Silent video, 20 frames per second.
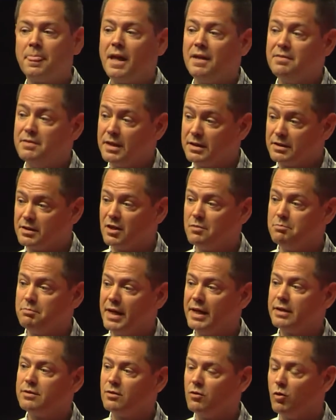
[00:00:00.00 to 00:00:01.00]
and then
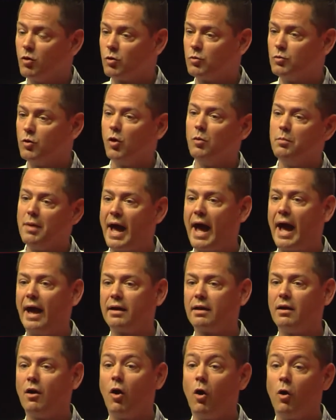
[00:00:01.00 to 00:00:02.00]
commit or roll
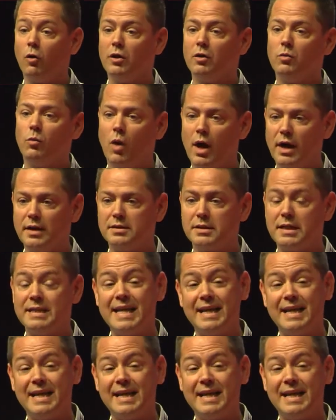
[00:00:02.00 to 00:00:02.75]
back all at once.